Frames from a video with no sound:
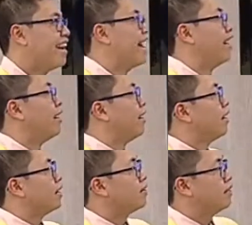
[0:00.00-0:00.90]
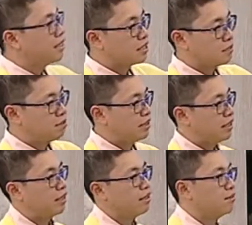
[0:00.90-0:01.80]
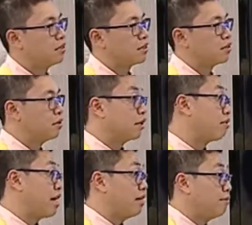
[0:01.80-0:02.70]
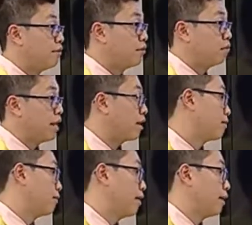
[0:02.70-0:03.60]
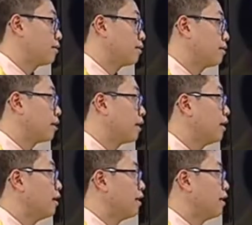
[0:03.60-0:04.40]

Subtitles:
Now, this is a particular filter called the grainy film black and white. Okay.